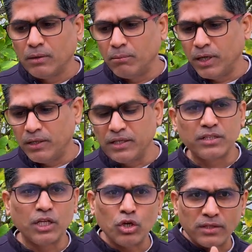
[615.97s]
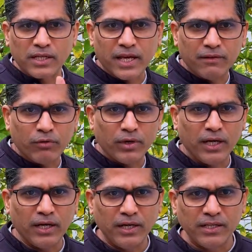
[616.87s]
But it's in the Northern
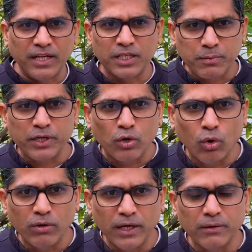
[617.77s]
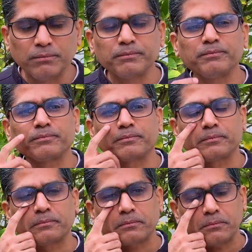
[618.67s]
California and it gets pretty cold there.
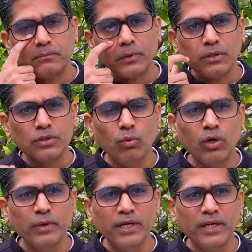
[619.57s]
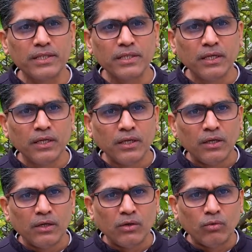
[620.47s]
So what we did is
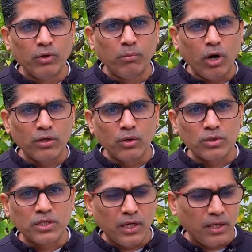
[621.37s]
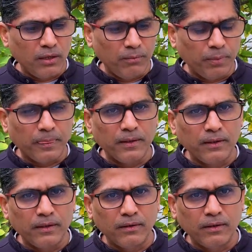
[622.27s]
we bought those
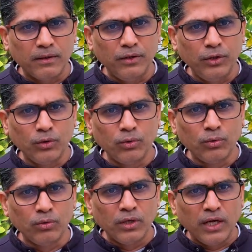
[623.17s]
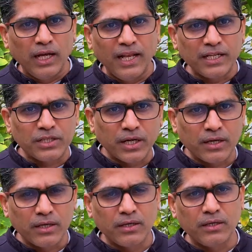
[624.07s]
new electric
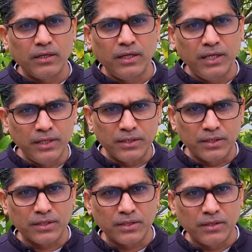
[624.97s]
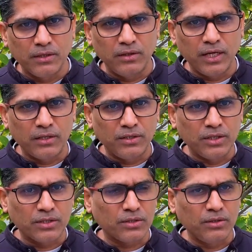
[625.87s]
heaters that
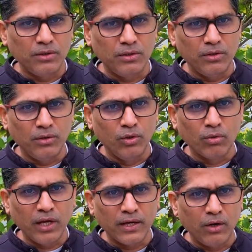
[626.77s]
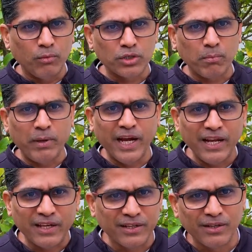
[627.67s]
just look like almost a
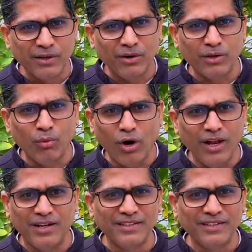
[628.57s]
painting on the wall,